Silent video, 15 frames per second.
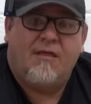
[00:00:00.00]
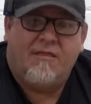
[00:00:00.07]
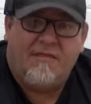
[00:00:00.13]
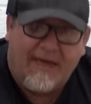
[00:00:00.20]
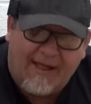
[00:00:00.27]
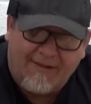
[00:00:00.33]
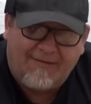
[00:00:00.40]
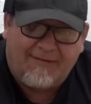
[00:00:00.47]

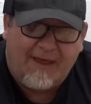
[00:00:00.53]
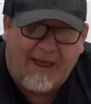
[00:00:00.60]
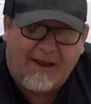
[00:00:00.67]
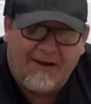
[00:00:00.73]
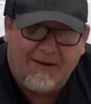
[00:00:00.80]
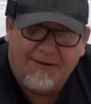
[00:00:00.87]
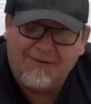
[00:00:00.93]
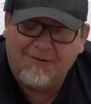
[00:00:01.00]
that
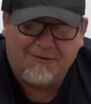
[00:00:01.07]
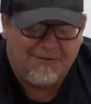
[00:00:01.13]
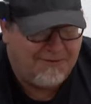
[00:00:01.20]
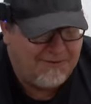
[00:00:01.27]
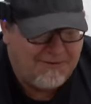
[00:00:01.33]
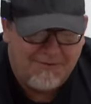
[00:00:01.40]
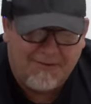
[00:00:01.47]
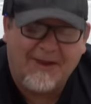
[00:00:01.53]
said,
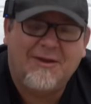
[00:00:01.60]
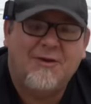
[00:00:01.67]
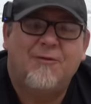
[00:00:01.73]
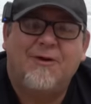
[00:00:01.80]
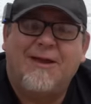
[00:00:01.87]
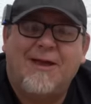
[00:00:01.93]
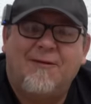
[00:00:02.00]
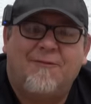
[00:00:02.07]
thank you
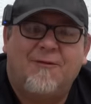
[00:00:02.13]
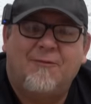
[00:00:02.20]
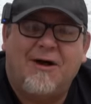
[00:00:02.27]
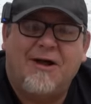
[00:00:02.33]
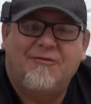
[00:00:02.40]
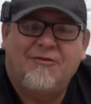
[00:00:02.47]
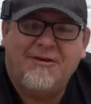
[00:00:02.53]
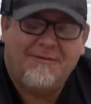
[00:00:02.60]
again for
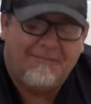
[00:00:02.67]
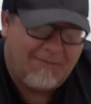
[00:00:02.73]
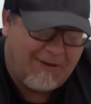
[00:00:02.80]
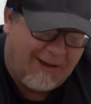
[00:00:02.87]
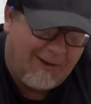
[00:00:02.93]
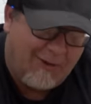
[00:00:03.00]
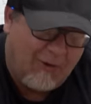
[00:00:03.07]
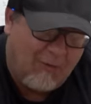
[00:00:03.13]
watching.
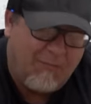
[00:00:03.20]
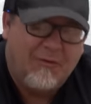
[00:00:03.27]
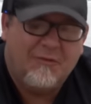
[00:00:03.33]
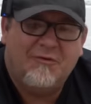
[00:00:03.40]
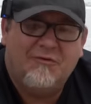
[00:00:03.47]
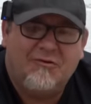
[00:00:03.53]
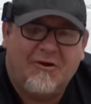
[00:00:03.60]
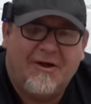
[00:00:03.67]
I hope you
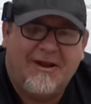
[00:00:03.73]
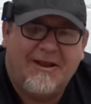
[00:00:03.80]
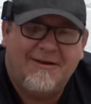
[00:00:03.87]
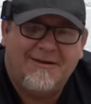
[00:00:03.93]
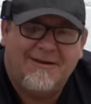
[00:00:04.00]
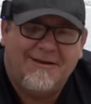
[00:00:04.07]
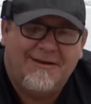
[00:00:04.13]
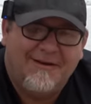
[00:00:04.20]
enjoyed it,
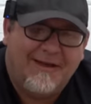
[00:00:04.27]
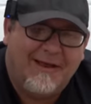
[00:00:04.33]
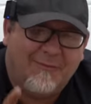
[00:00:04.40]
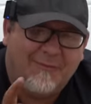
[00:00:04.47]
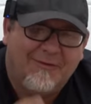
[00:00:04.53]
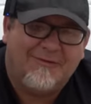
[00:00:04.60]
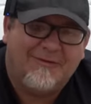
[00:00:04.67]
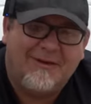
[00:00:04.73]
and
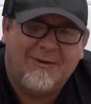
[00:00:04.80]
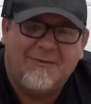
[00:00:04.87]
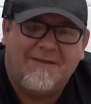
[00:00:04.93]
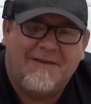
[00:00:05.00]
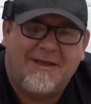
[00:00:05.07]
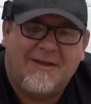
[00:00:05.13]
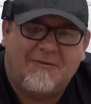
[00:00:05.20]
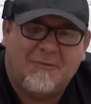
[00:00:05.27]
we'll see you in
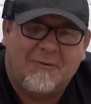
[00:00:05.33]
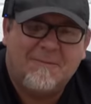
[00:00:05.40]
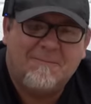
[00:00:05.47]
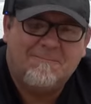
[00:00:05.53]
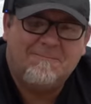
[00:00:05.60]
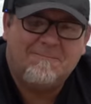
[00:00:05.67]
the next one.